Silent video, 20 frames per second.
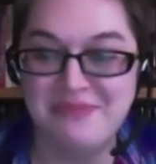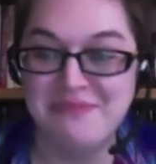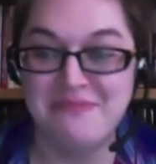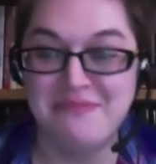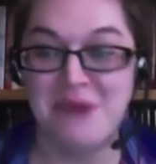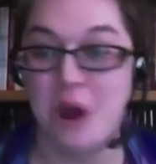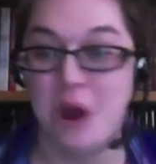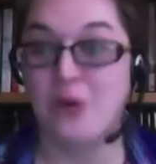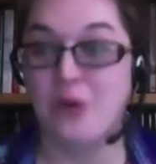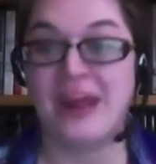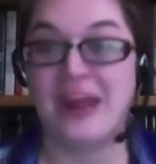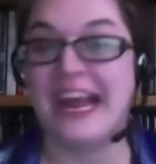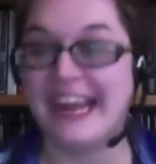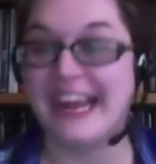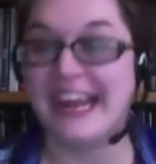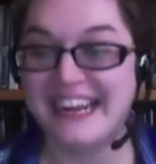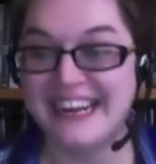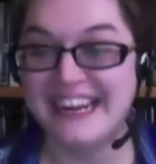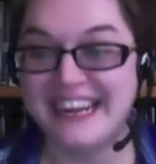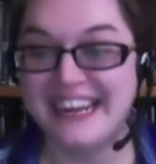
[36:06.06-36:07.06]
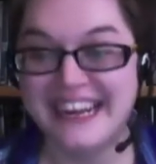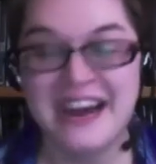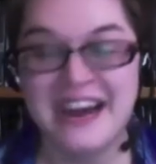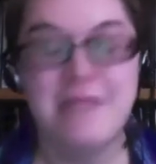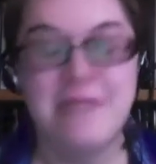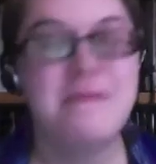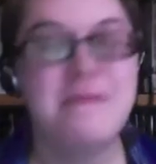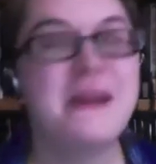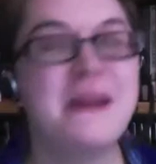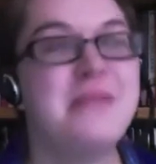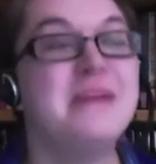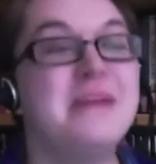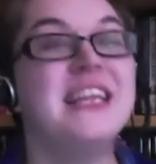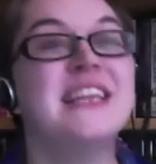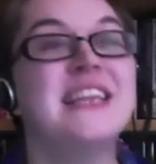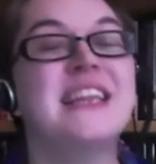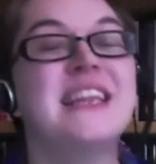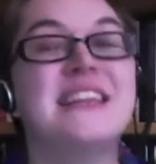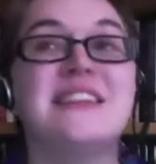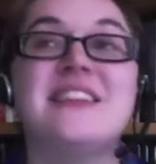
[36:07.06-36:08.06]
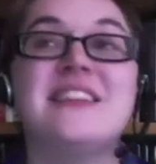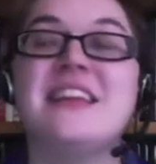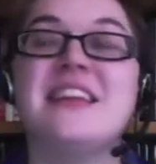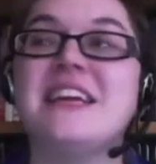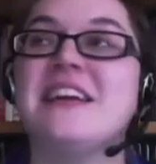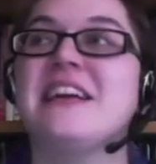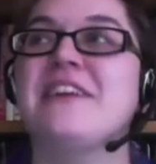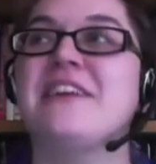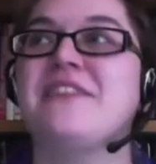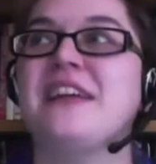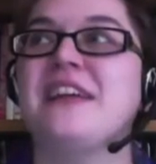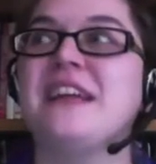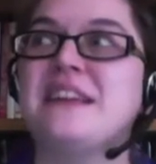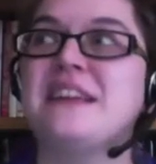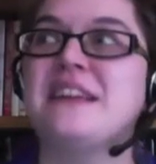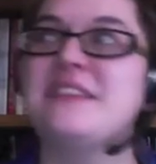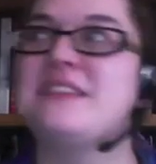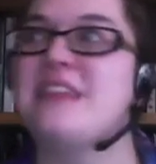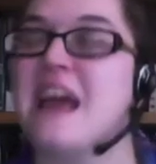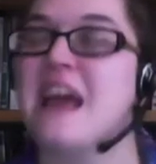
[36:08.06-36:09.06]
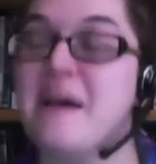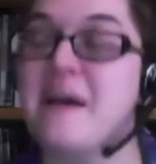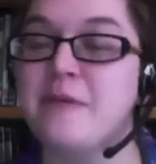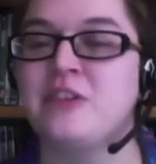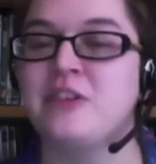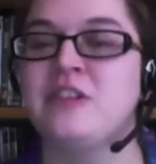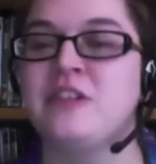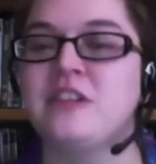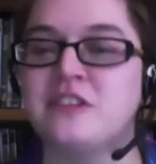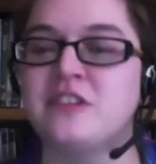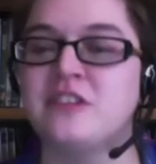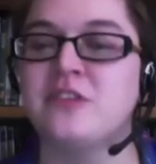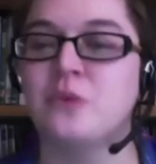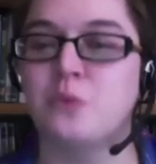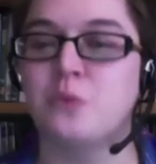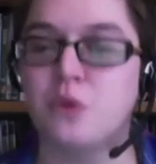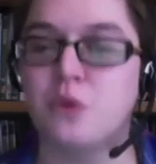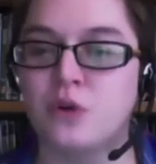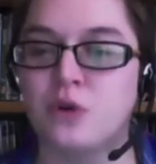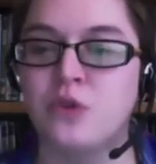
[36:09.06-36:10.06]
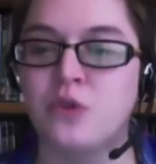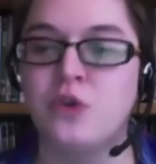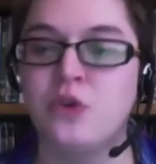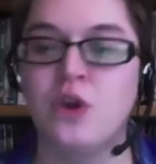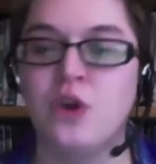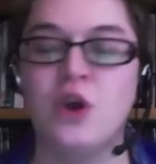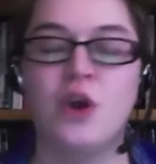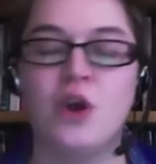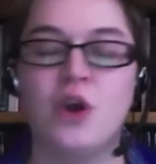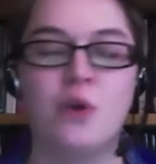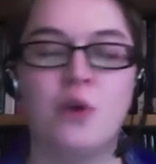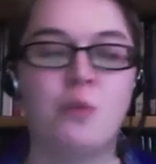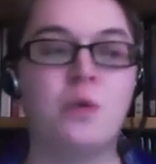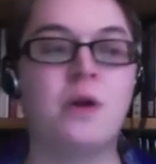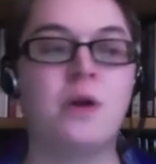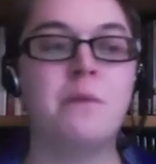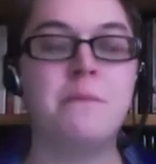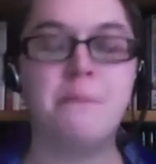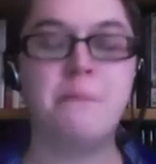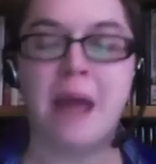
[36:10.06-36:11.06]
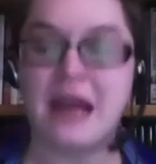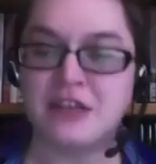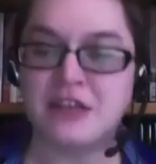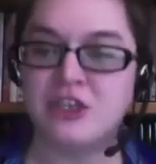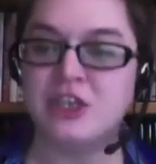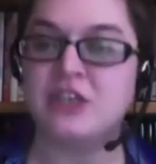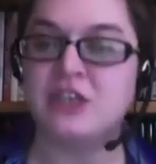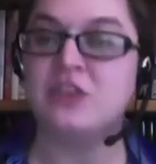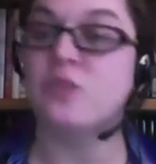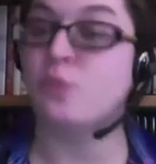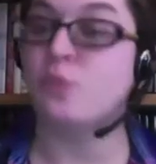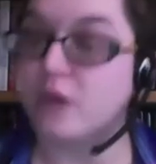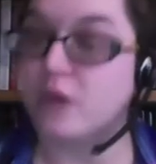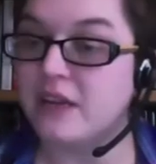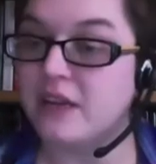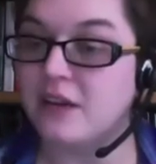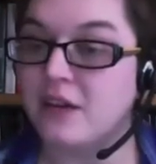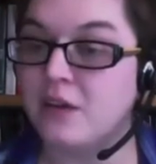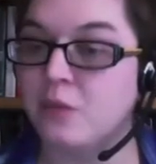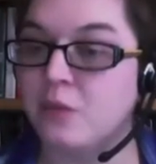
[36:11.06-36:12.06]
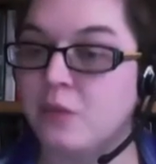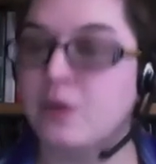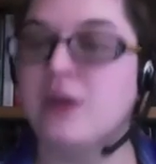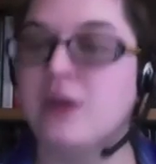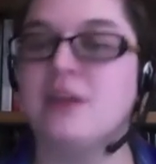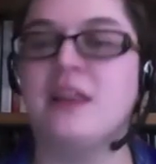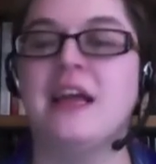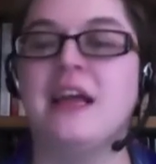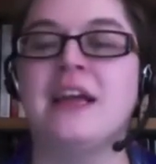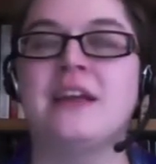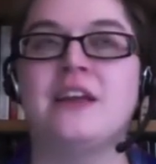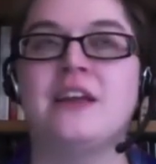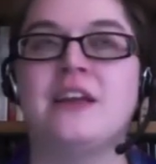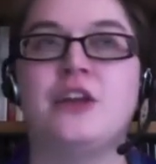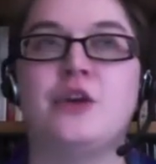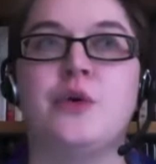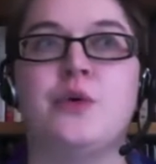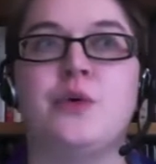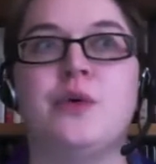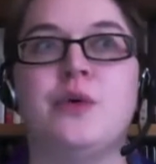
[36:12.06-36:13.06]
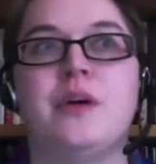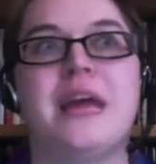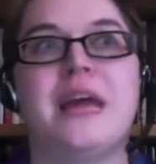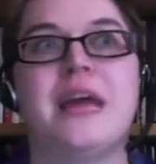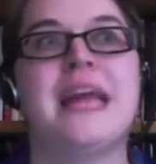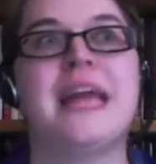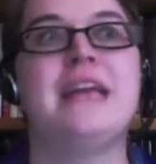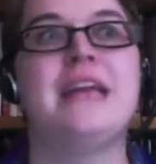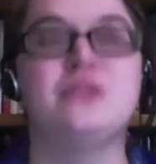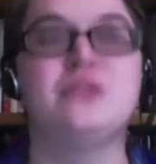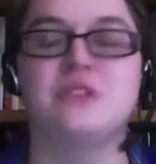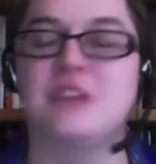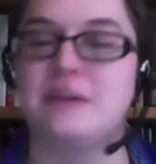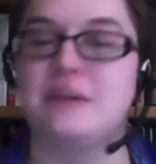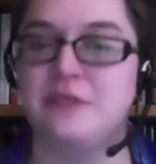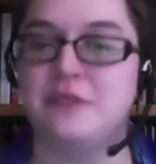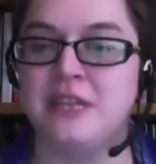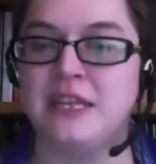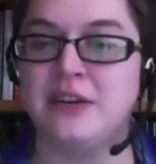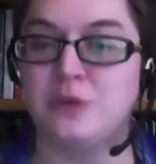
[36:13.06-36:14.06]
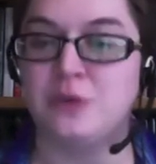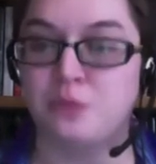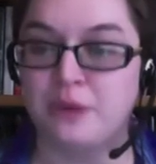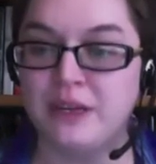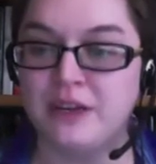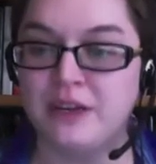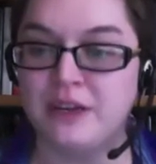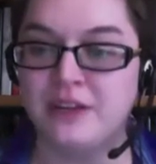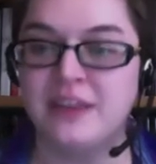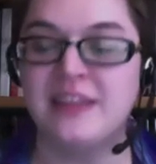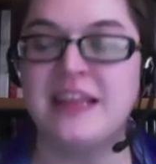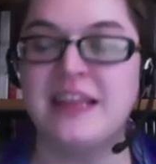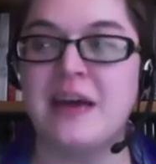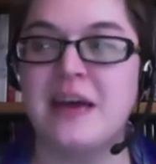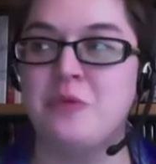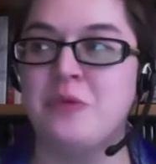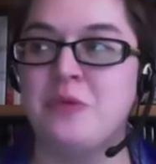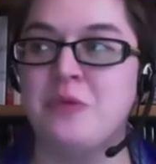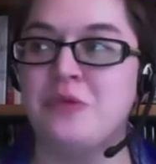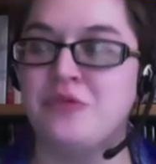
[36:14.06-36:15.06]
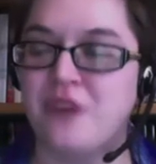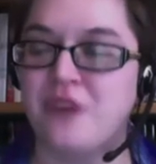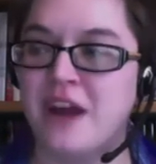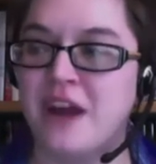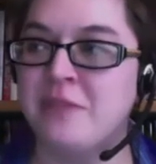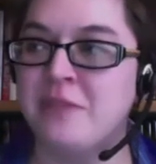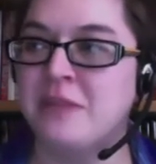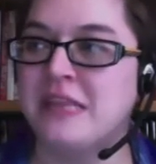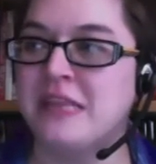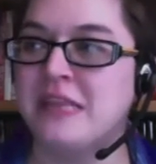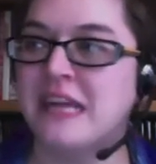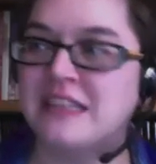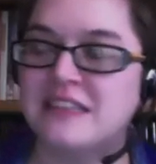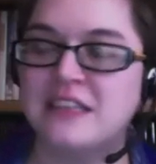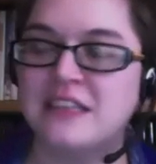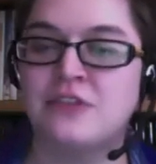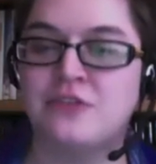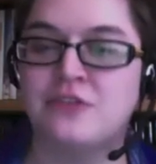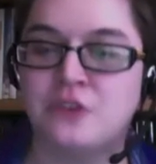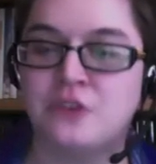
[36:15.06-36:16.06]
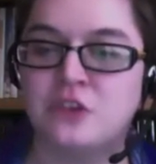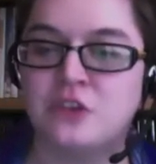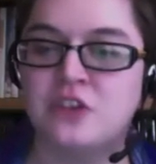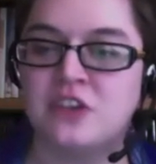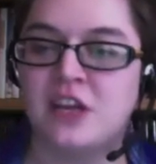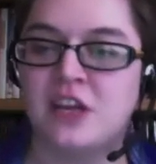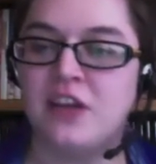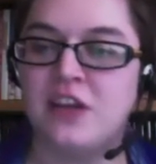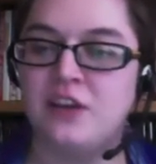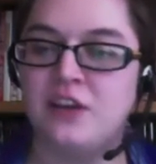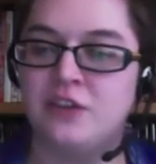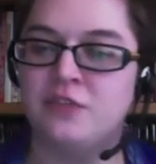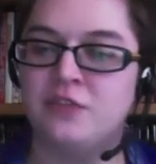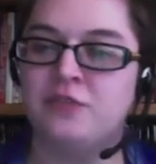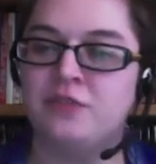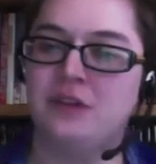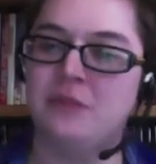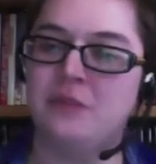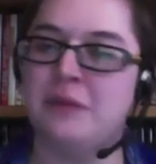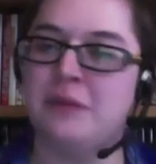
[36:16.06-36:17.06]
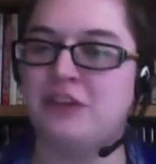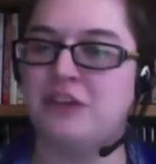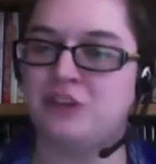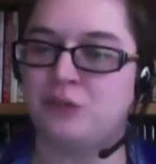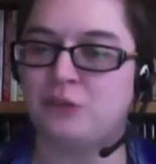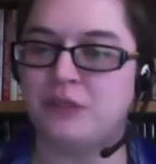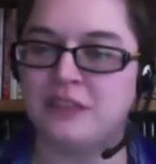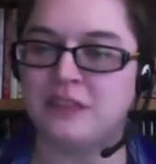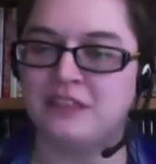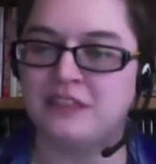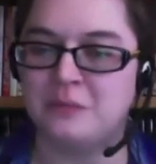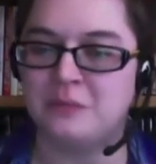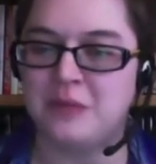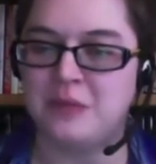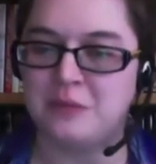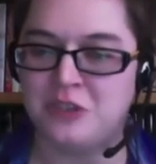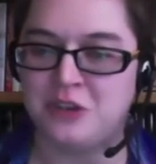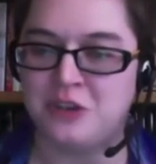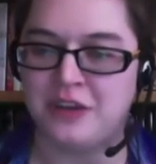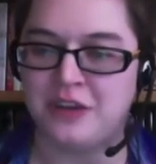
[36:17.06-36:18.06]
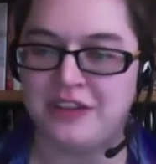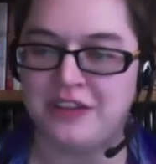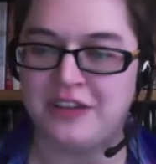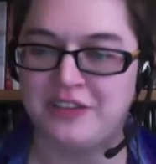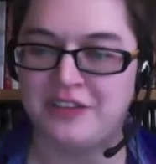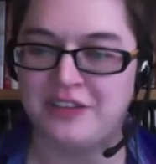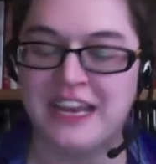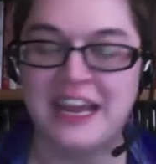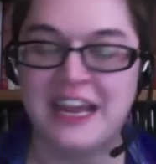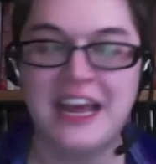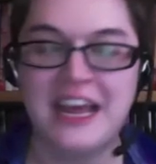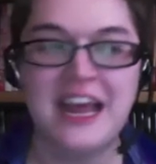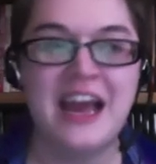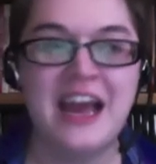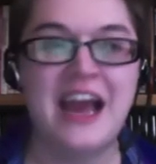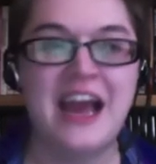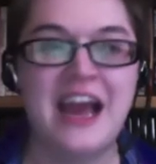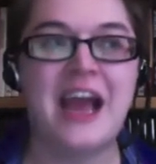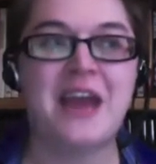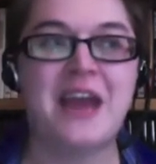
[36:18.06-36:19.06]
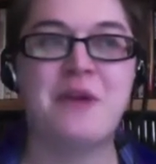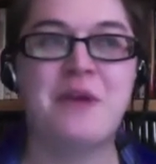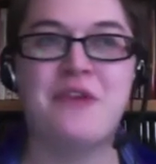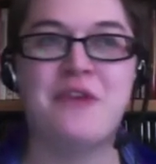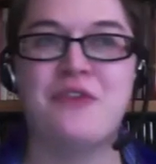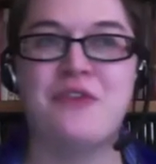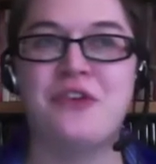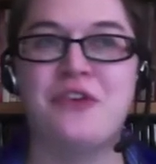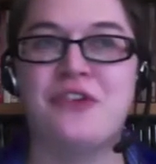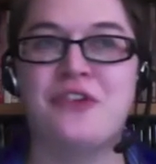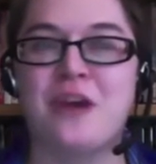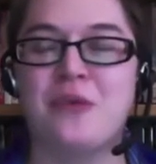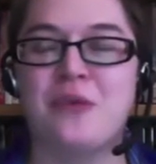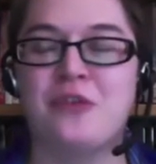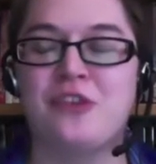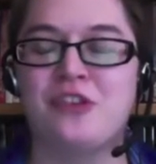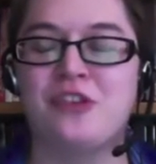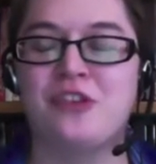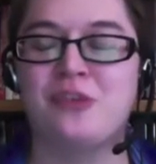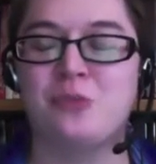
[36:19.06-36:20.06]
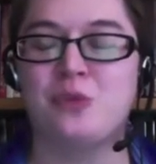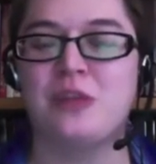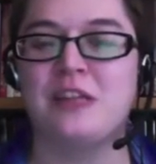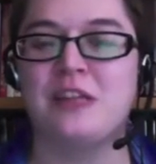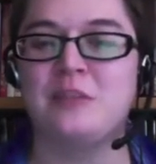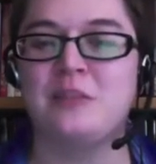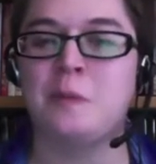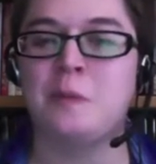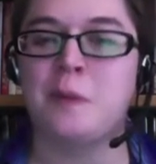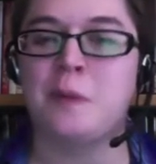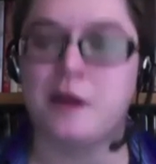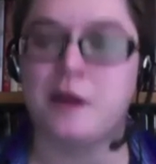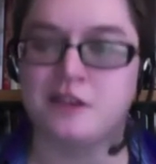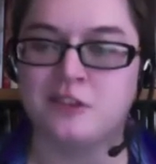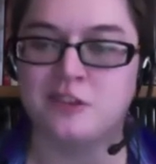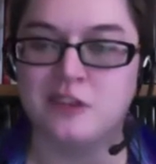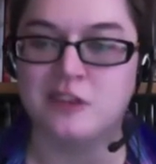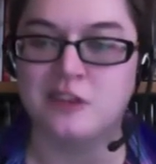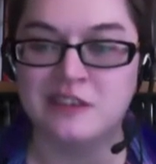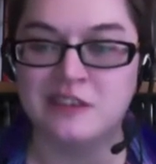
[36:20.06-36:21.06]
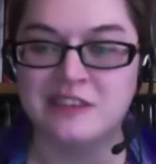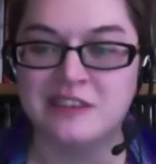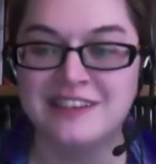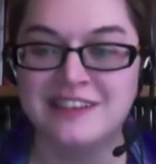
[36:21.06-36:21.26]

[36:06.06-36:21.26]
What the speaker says: Okay. But, I mean, like, that's the thing. Like, if they had established this is a world where magic is real, where, like, you know, angels and everything are real, then that would be fine. But that's, like, the first kind of magic realism image you're given. And my first thought was just, well, that's preposterous.